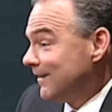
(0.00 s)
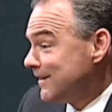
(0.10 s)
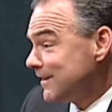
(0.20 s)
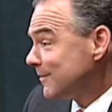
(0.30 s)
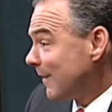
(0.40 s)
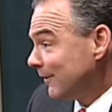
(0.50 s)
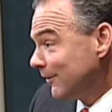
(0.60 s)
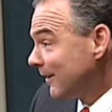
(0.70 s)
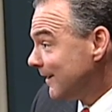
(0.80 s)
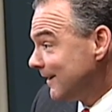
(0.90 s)
This is about
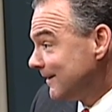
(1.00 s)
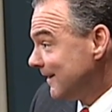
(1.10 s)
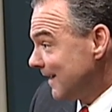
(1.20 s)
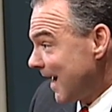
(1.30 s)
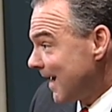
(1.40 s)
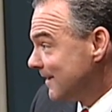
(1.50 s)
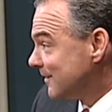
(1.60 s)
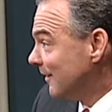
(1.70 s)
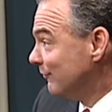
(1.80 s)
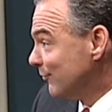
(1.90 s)
looking into the
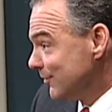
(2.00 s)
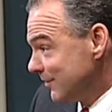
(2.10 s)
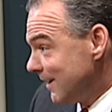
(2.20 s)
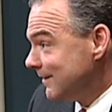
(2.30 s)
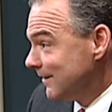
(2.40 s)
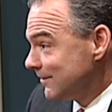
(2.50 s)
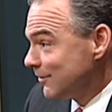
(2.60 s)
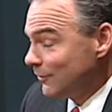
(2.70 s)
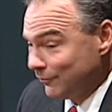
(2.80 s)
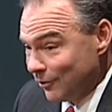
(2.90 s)
eyes of Virginians
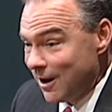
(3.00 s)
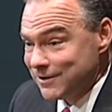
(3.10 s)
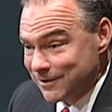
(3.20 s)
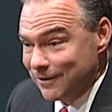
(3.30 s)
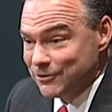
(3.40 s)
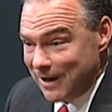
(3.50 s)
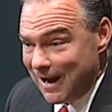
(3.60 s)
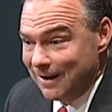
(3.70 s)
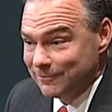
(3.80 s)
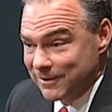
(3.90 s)
who have lost their
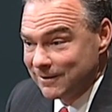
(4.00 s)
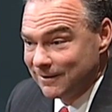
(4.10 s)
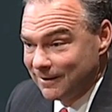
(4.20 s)
jobs.